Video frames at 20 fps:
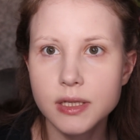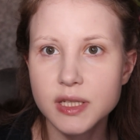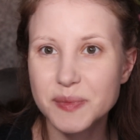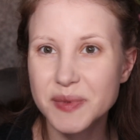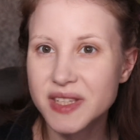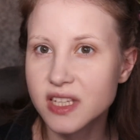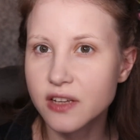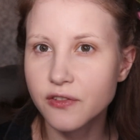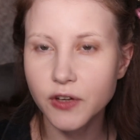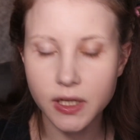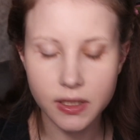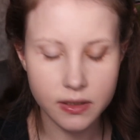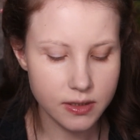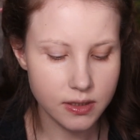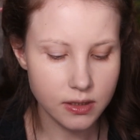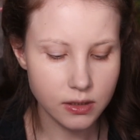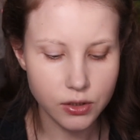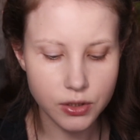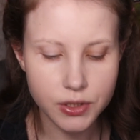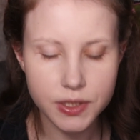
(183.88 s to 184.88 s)
specific
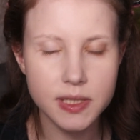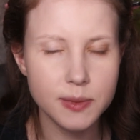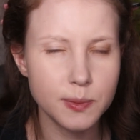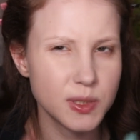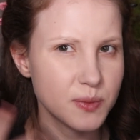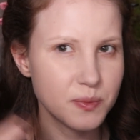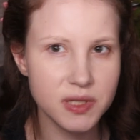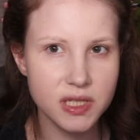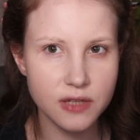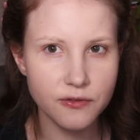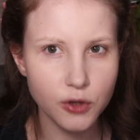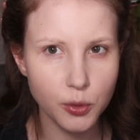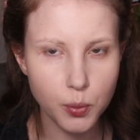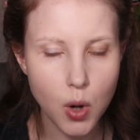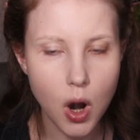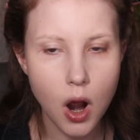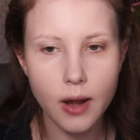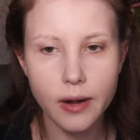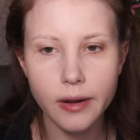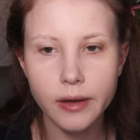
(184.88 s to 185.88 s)
concealers, specific
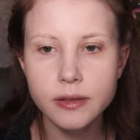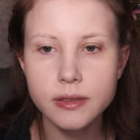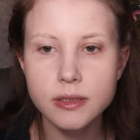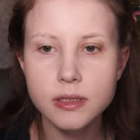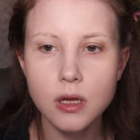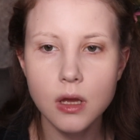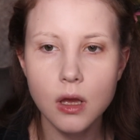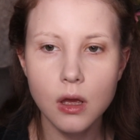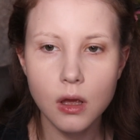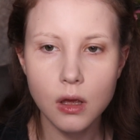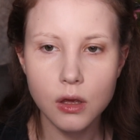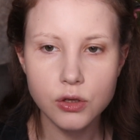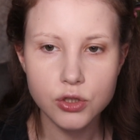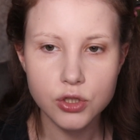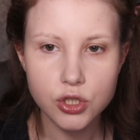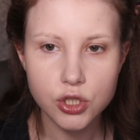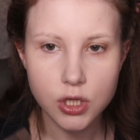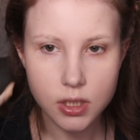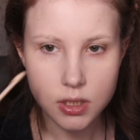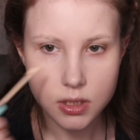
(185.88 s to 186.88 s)
products. It's
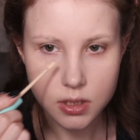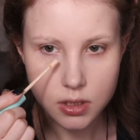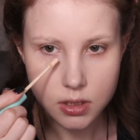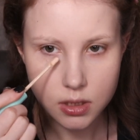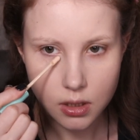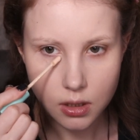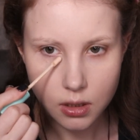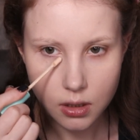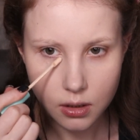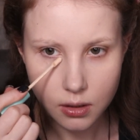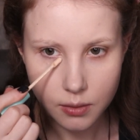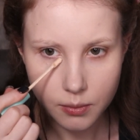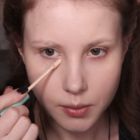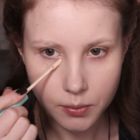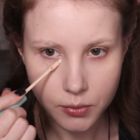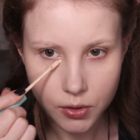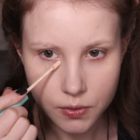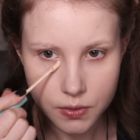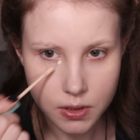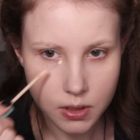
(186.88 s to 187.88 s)
just I'm
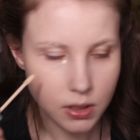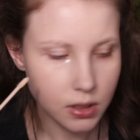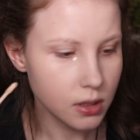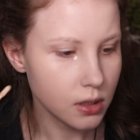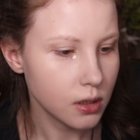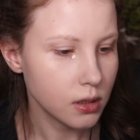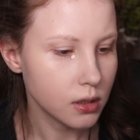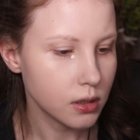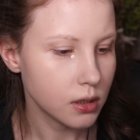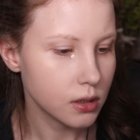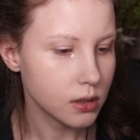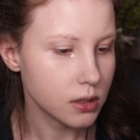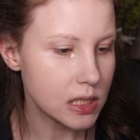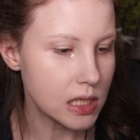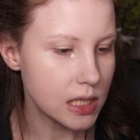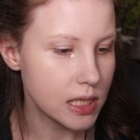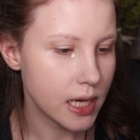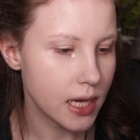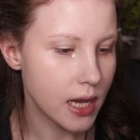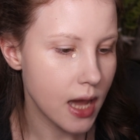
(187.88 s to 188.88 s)
using
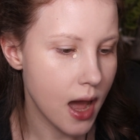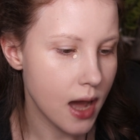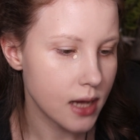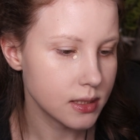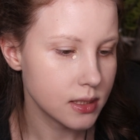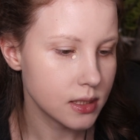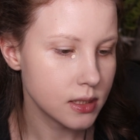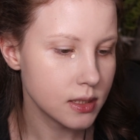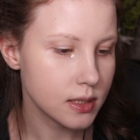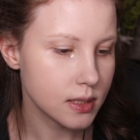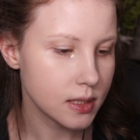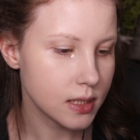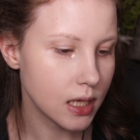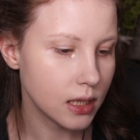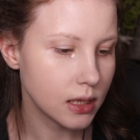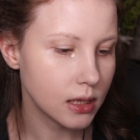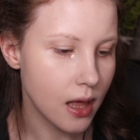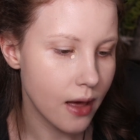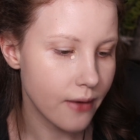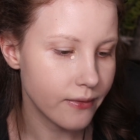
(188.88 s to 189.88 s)
today Essence
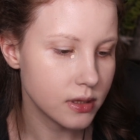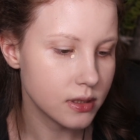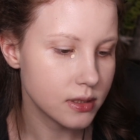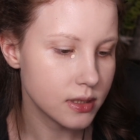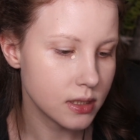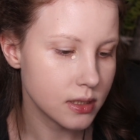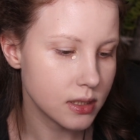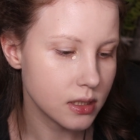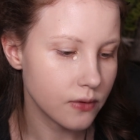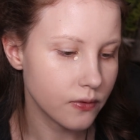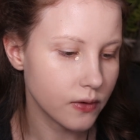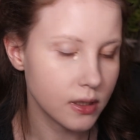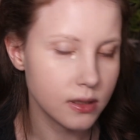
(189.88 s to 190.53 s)
Skin Love and Sensitive